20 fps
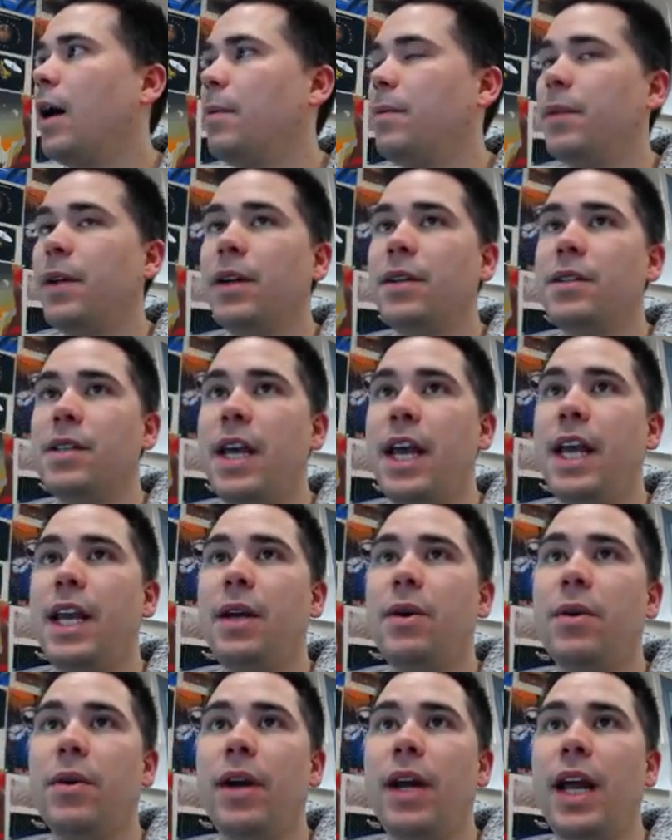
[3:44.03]
There's a
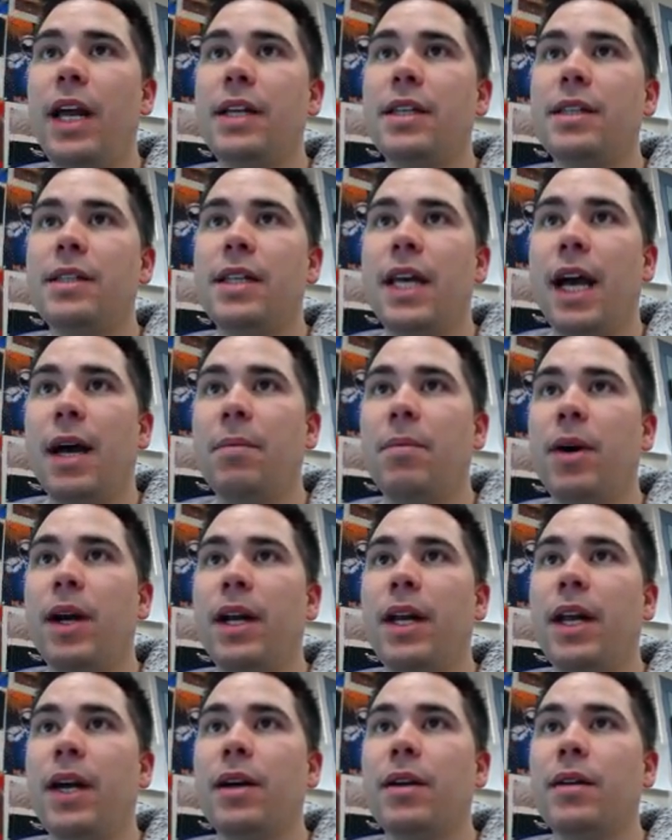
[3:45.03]
create tab right
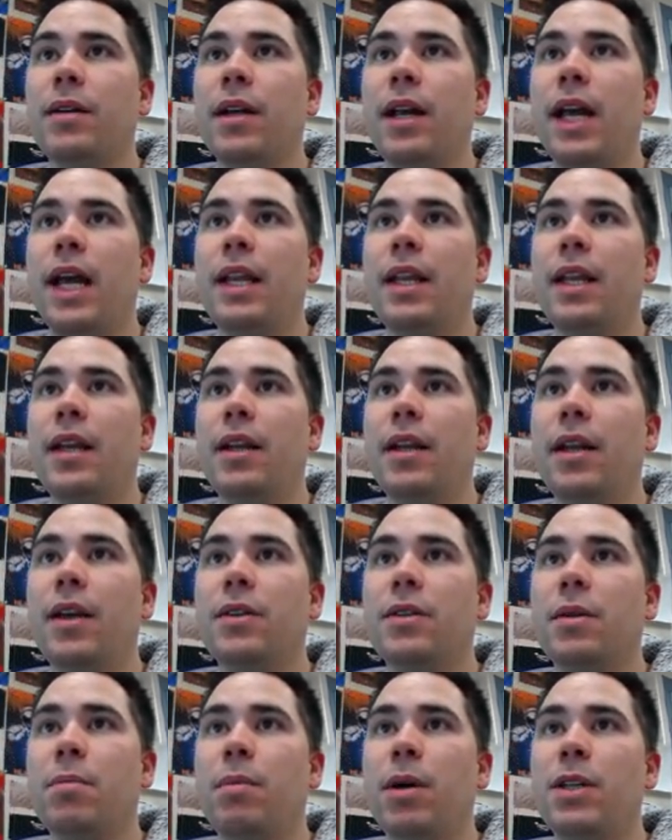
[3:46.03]
here, and then
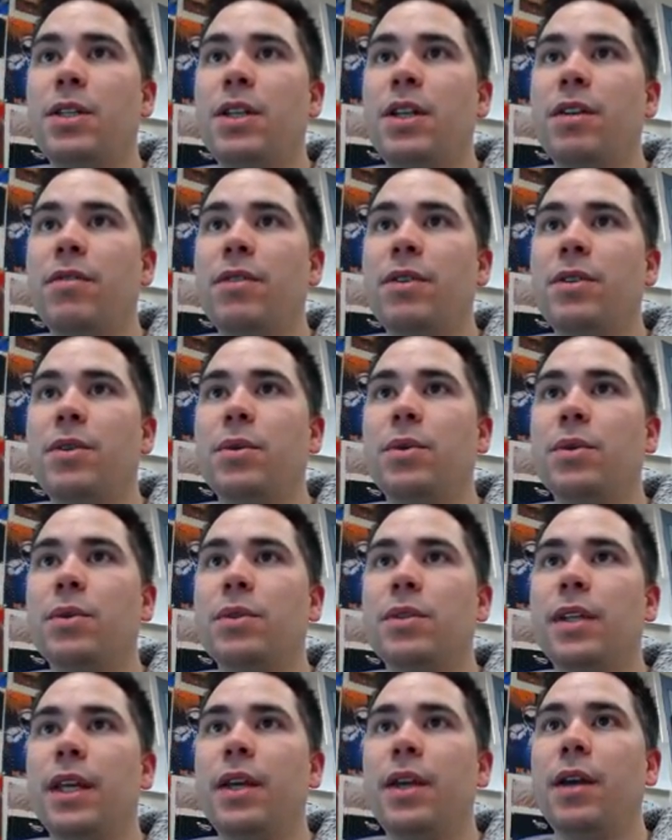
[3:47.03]
there's a bunch of different
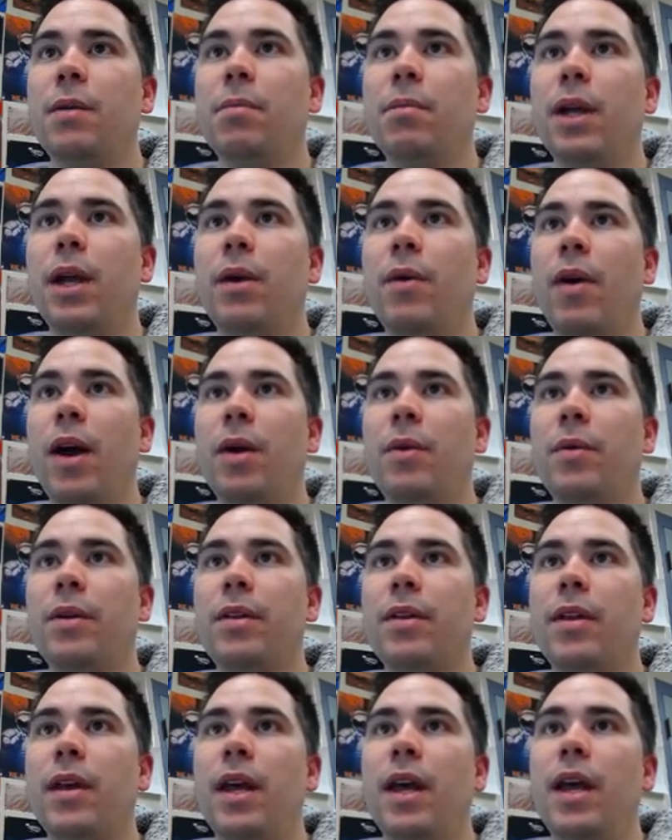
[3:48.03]
tools that you can play around with.
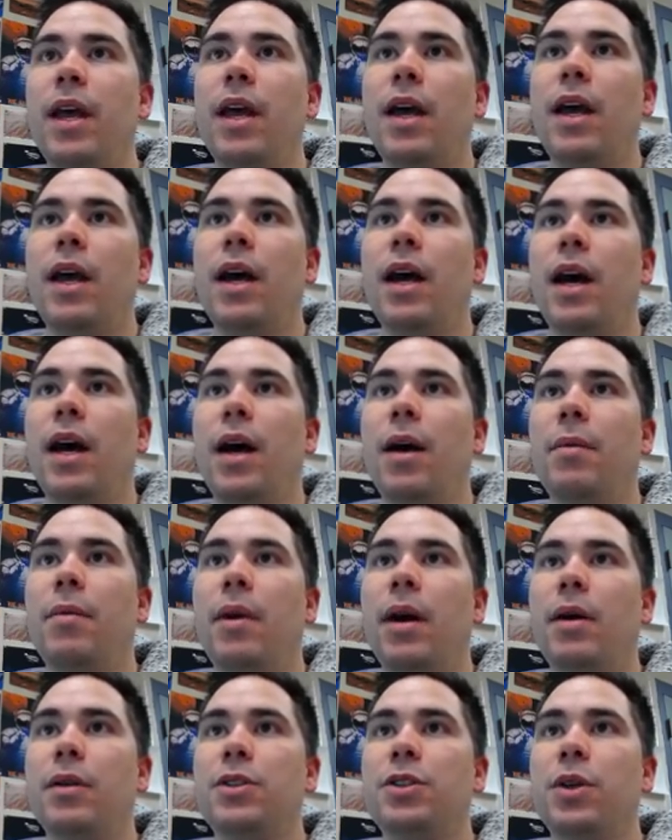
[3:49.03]

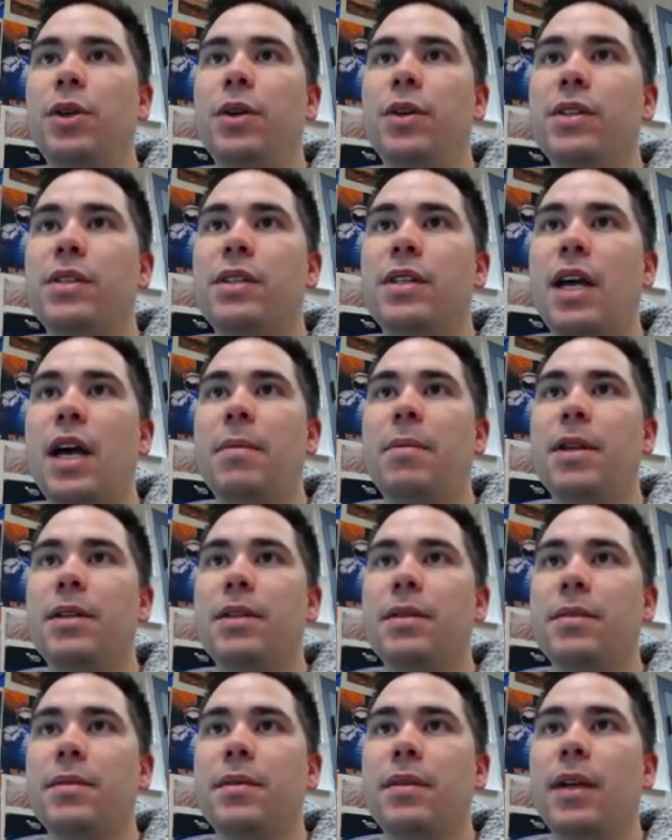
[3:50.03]
I'll show you assignment,
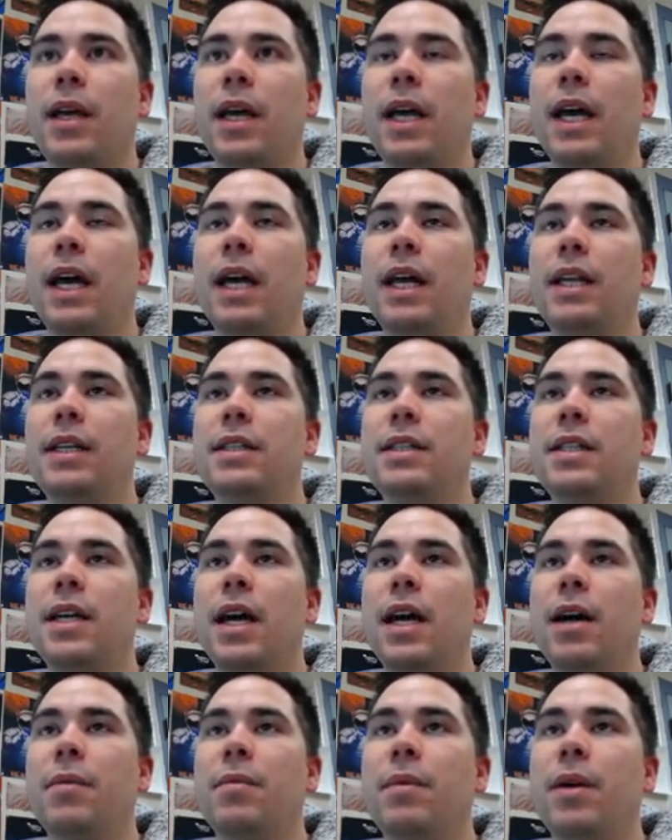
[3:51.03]
and
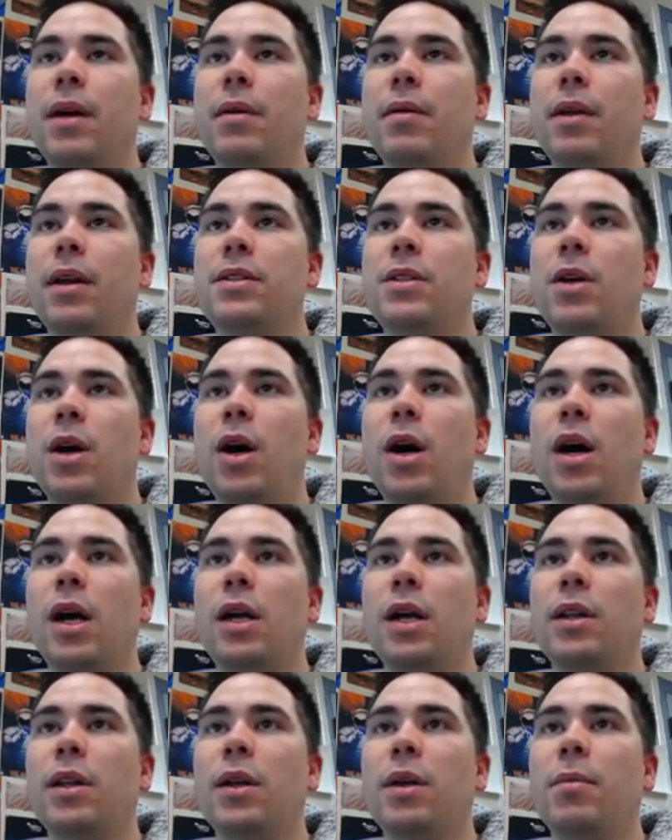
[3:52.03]
I'm going to talk
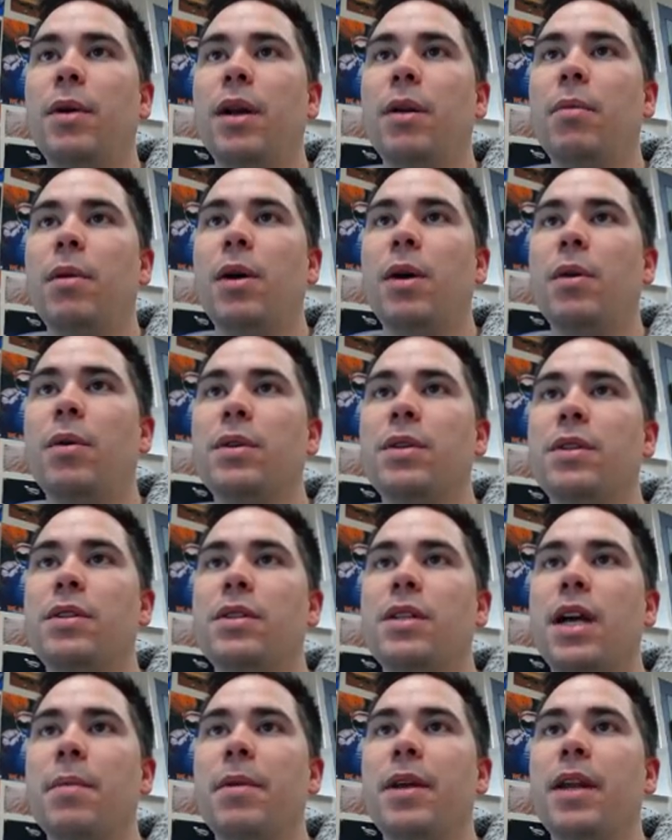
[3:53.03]
a little bit about quiz
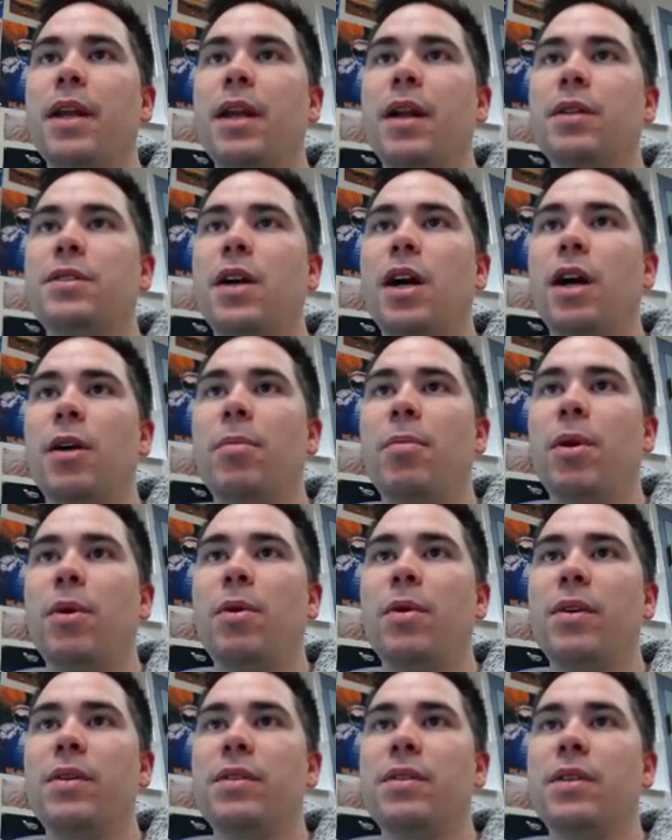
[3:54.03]
assignment. I'll talk about
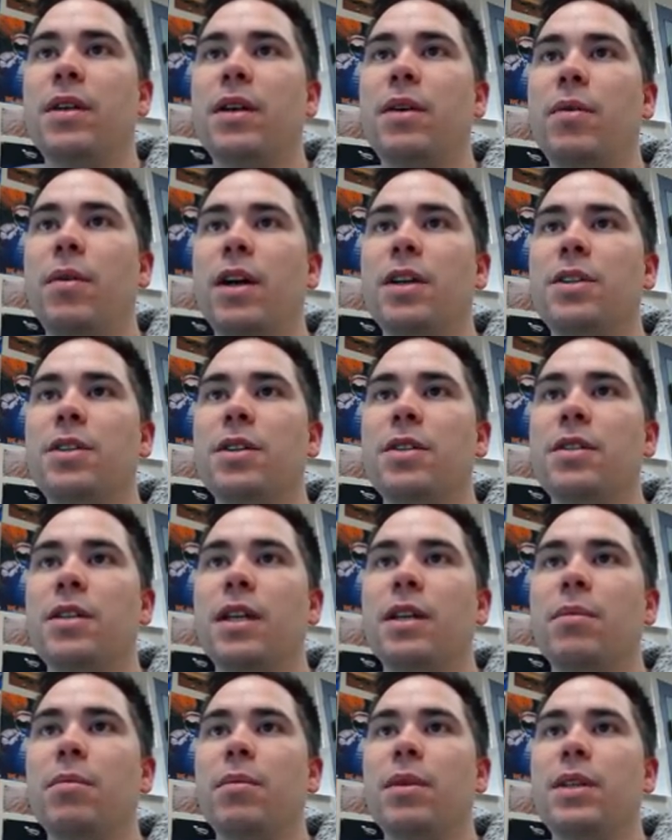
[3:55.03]
quiz questions
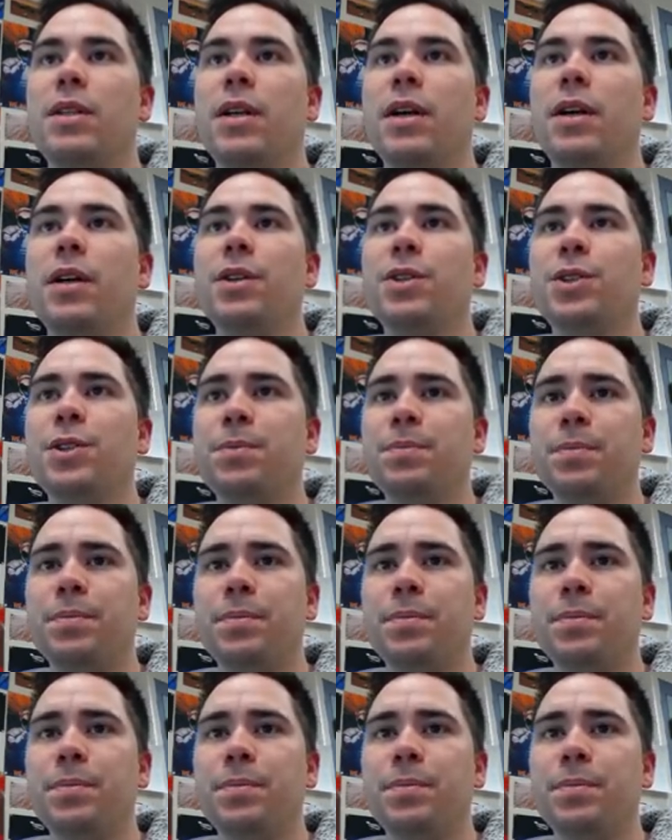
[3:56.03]
and materials.